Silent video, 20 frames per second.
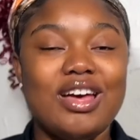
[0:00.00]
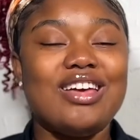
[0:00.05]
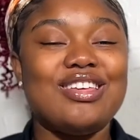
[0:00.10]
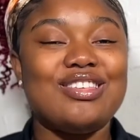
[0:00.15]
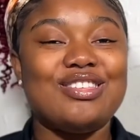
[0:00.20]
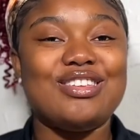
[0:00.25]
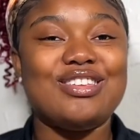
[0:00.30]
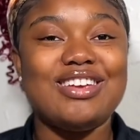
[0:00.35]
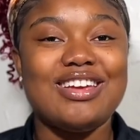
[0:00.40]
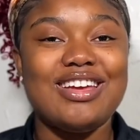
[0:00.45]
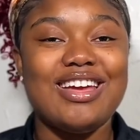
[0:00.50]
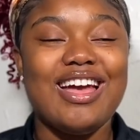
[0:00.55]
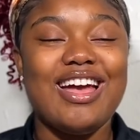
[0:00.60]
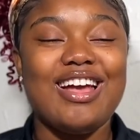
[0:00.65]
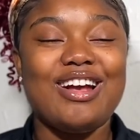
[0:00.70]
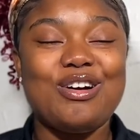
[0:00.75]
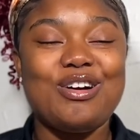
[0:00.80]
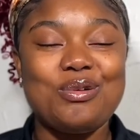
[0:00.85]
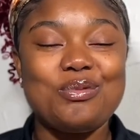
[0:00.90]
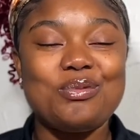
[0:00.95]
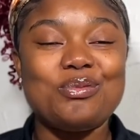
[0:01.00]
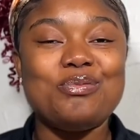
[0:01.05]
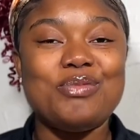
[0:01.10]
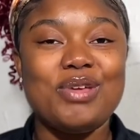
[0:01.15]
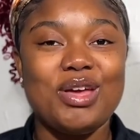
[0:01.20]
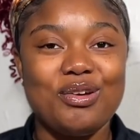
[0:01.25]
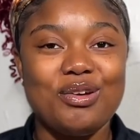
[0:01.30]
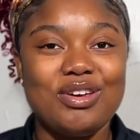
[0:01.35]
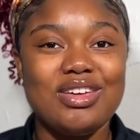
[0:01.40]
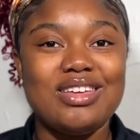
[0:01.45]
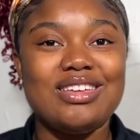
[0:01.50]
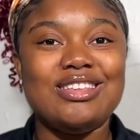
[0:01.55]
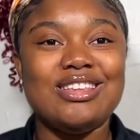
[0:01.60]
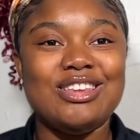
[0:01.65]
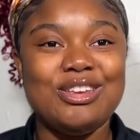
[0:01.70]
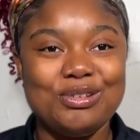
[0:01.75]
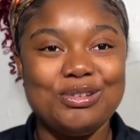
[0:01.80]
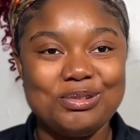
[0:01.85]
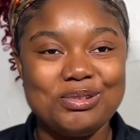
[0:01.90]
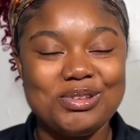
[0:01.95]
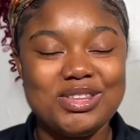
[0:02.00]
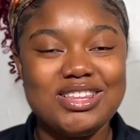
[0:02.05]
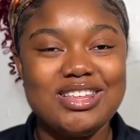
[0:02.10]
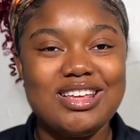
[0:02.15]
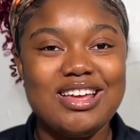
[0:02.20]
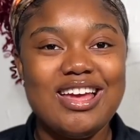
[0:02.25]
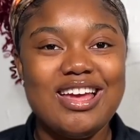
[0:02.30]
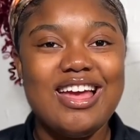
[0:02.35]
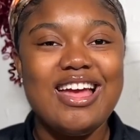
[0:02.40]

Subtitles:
guys today, I come bearing news.